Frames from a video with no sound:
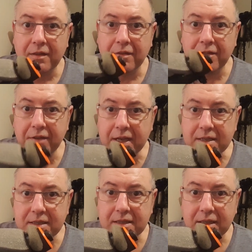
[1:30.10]

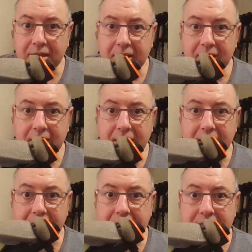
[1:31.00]
This
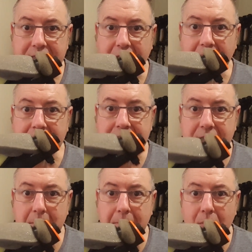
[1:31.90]
is a
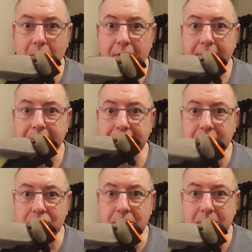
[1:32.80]
simple
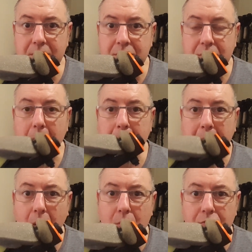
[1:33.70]
fisherman's
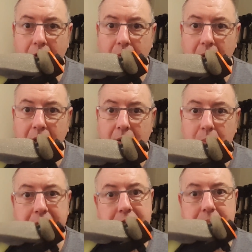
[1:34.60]
pole roller
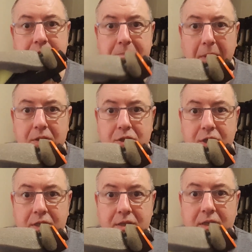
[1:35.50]
with some
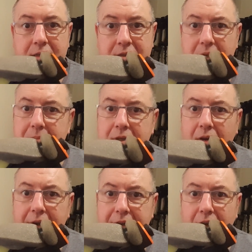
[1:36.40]
sponges zip
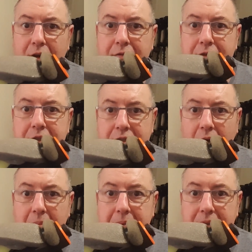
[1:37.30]
tied over the
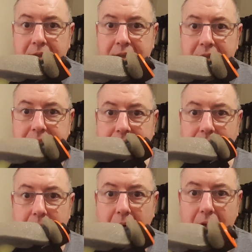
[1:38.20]
top. Now
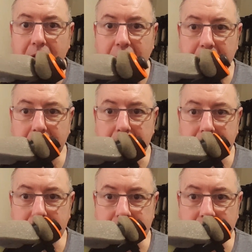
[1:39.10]
it might look a bit
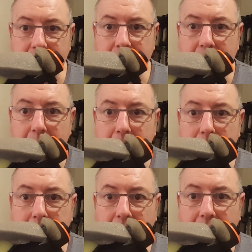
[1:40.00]
amusing,
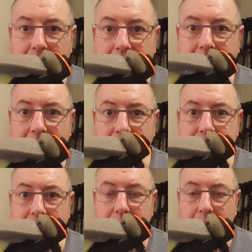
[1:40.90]
but it
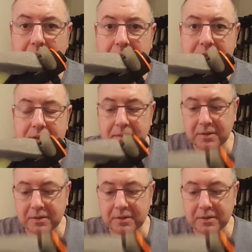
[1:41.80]
actually works.